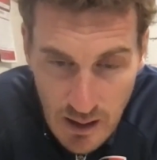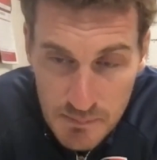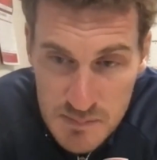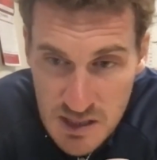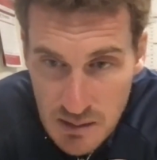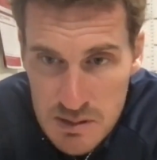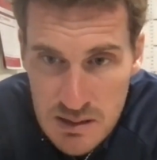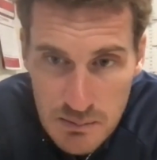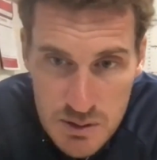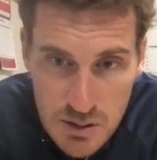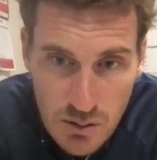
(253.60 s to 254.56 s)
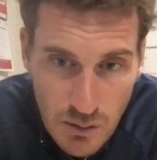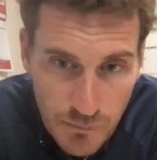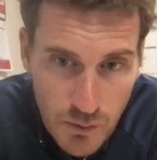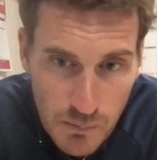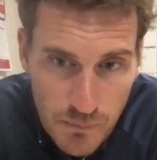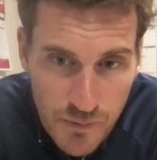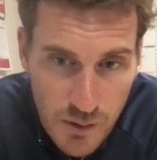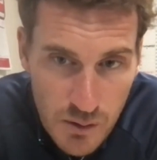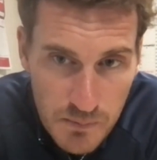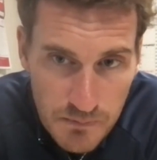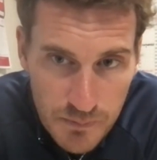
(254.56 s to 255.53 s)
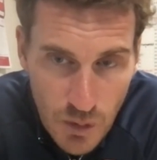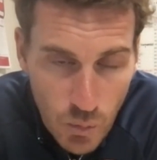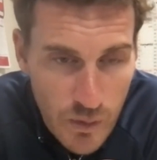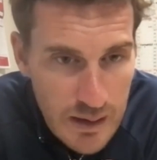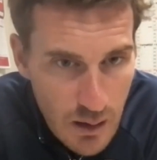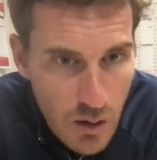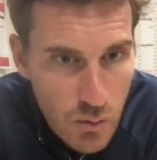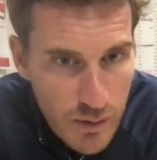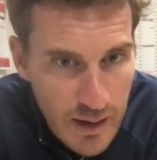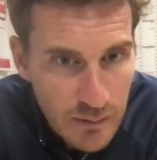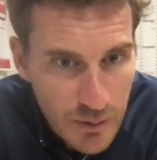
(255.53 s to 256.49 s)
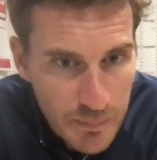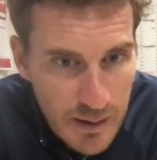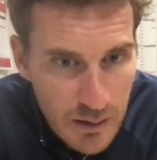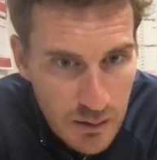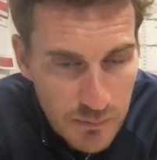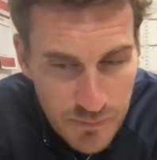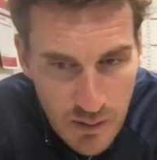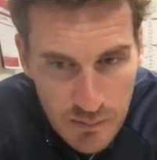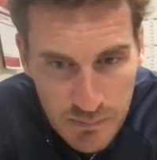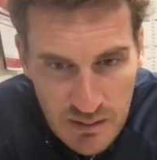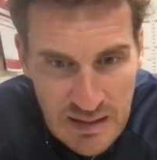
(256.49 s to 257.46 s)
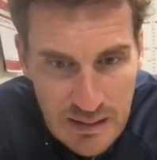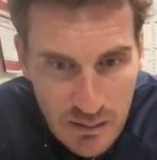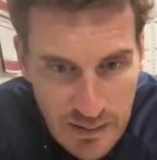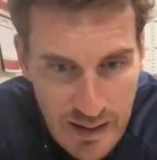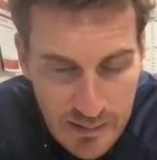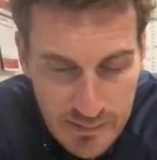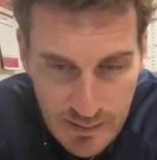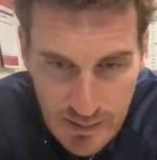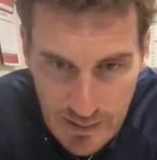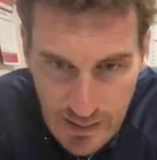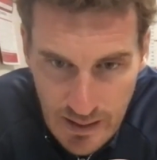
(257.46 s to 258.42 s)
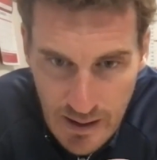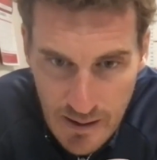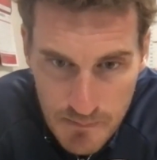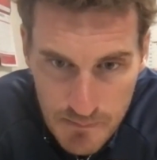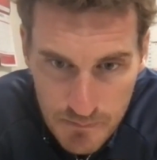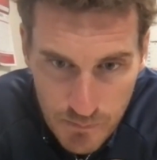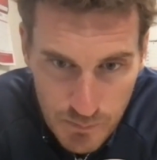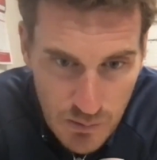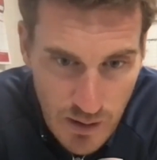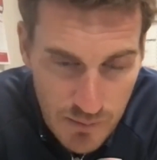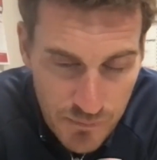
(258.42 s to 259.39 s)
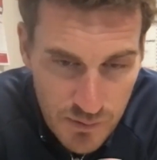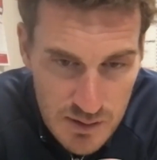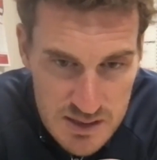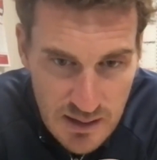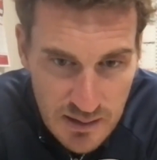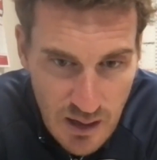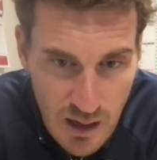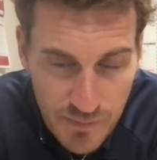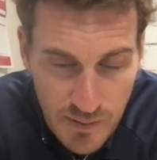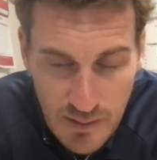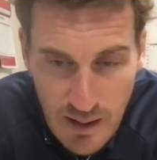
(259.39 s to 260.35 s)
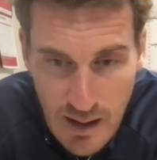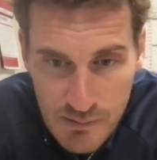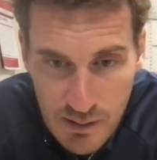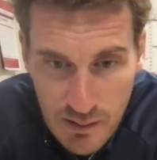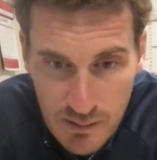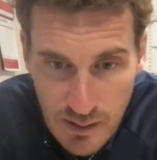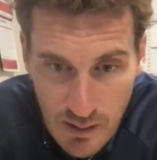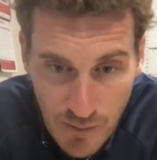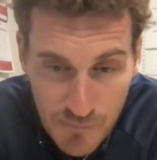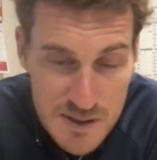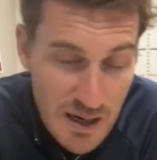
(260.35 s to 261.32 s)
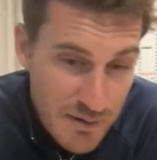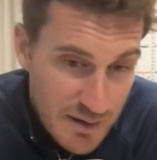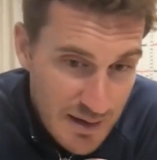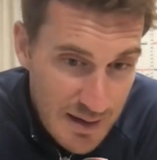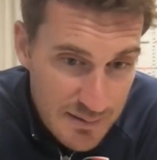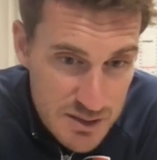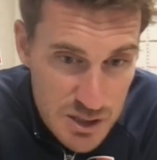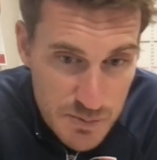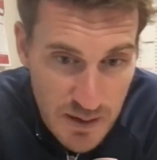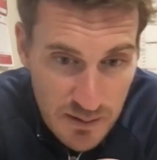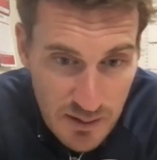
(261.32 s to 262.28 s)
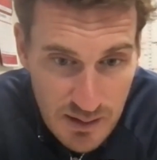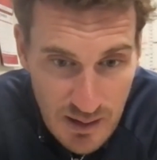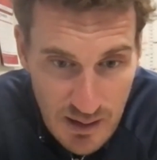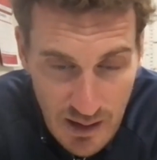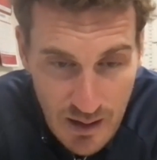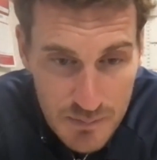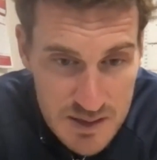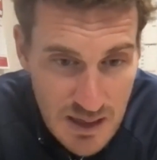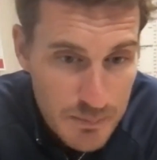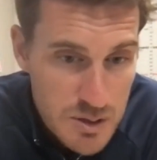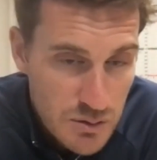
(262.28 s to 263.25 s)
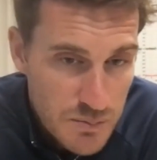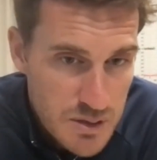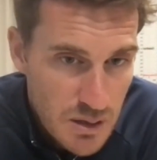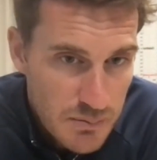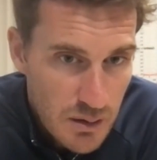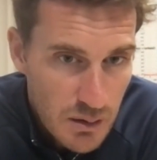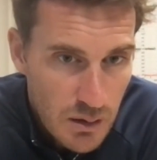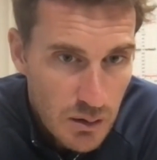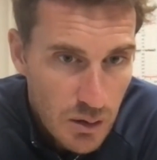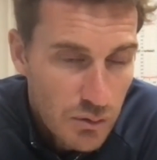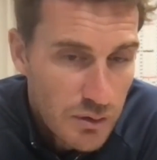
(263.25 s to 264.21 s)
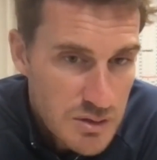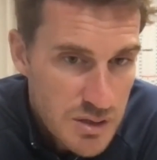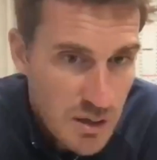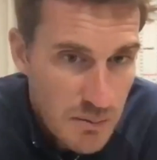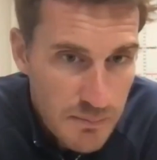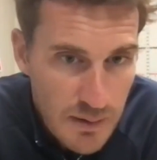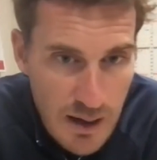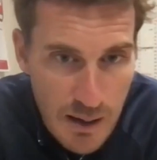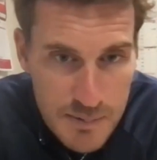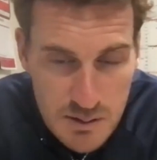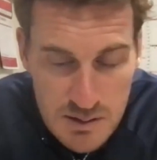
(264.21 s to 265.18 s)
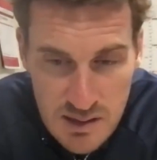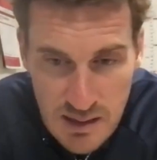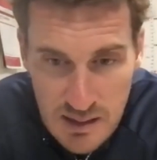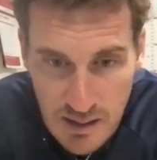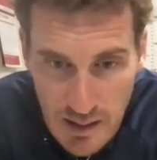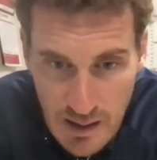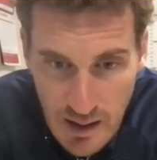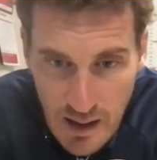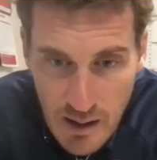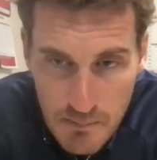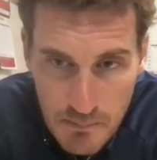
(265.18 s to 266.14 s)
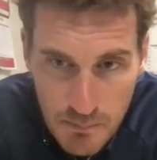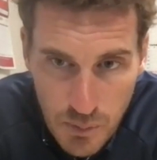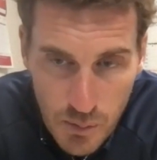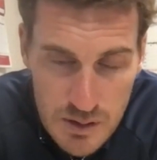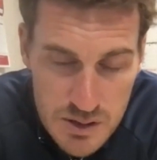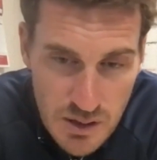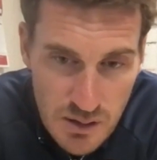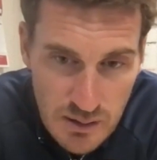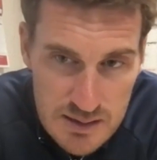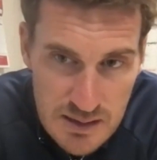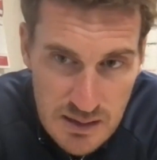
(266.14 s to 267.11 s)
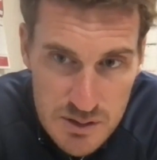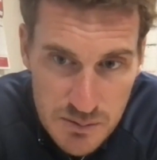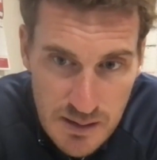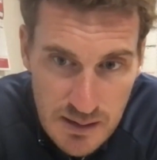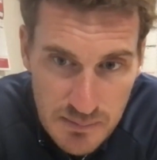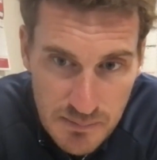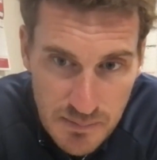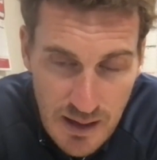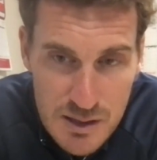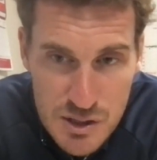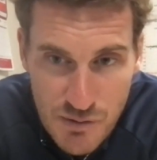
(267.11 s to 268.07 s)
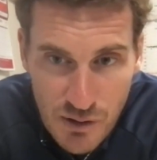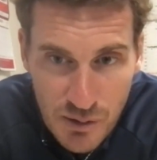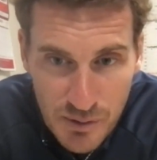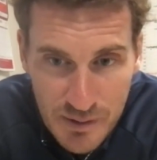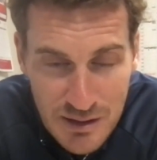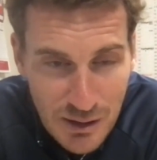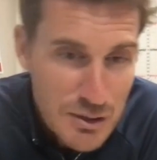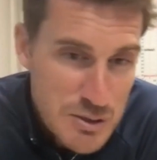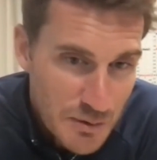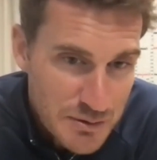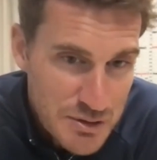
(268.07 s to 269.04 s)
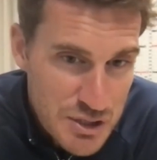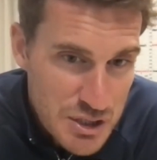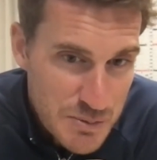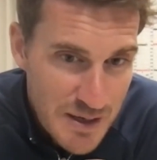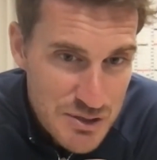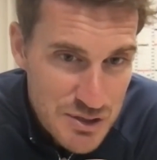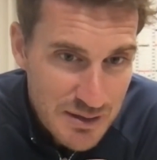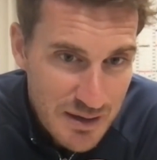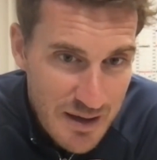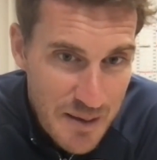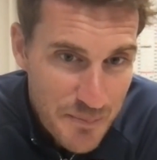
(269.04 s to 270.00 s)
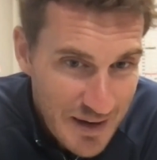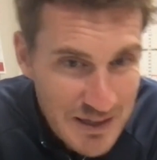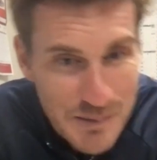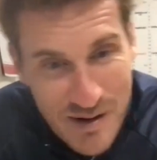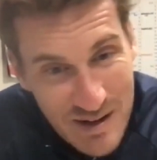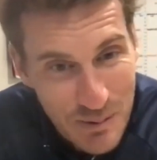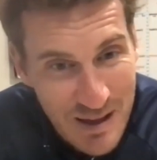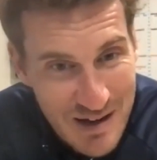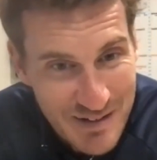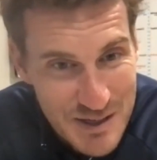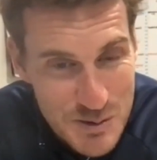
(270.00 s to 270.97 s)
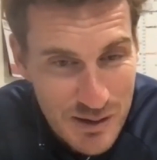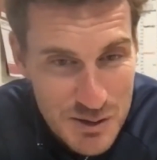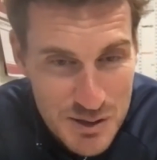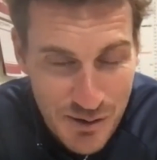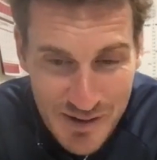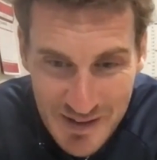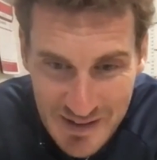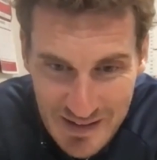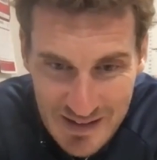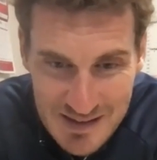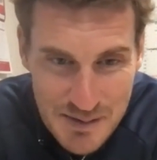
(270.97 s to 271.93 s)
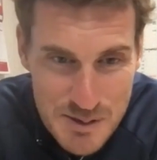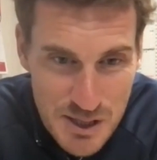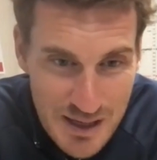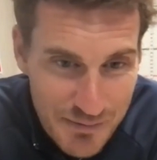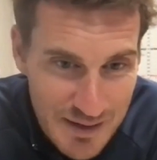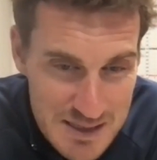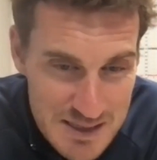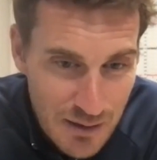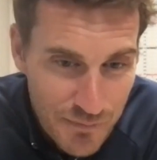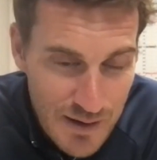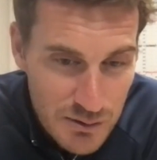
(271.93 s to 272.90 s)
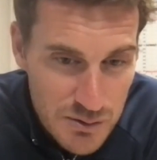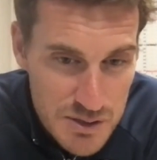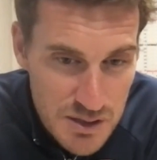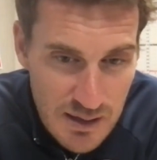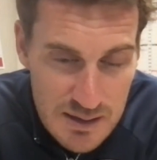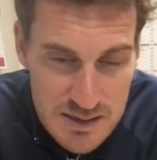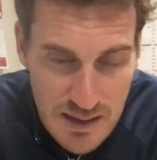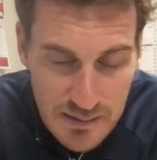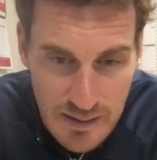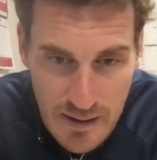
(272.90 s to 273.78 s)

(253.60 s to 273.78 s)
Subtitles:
Tim seems to have come through the week okay on the back of the niggle he had midway through the second half at Harrogate. Obviously Harry Kite suspended. Sam Stubbs a longer term absentee. But we certainly seem to be getting stronger, but then you lose one to suspension, but then you bring a player in as well. So it seems to even itself out to a certain extent.